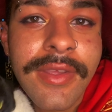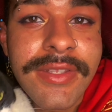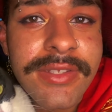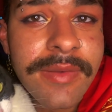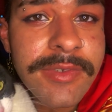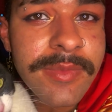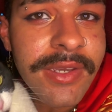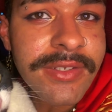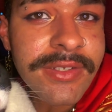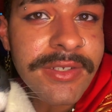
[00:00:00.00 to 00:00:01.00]
It's come to my
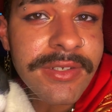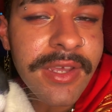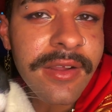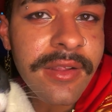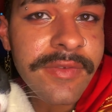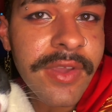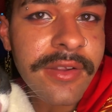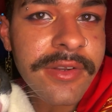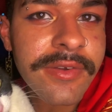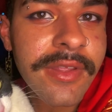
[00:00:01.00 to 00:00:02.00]
attention not all of y'all
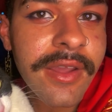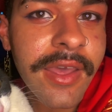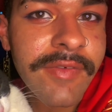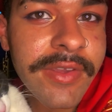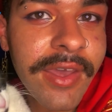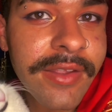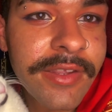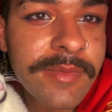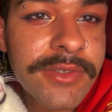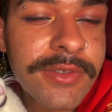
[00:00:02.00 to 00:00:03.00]
know that I have a cat
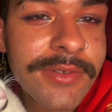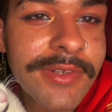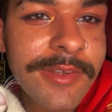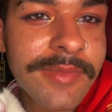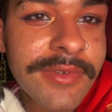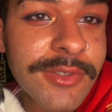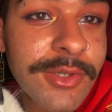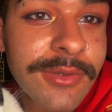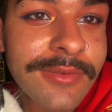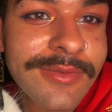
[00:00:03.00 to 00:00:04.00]
named Tulip,
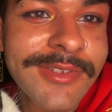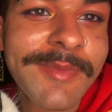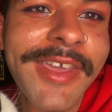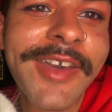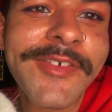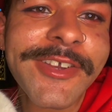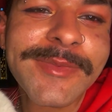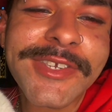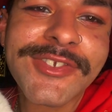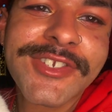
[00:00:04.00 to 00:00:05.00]
so let me have her as
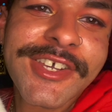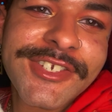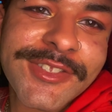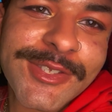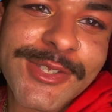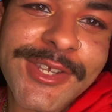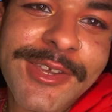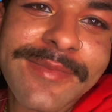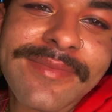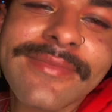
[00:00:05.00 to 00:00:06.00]
my introduction this
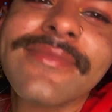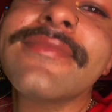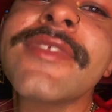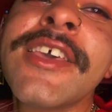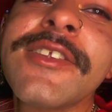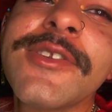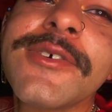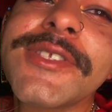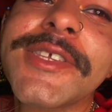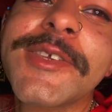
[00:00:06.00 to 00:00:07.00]
time. No
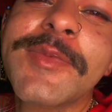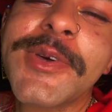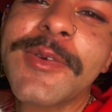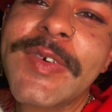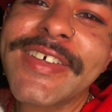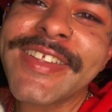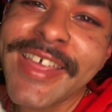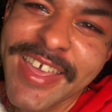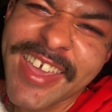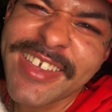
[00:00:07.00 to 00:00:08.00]
singing bowl, but
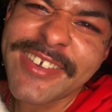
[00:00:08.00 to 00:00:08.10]
hey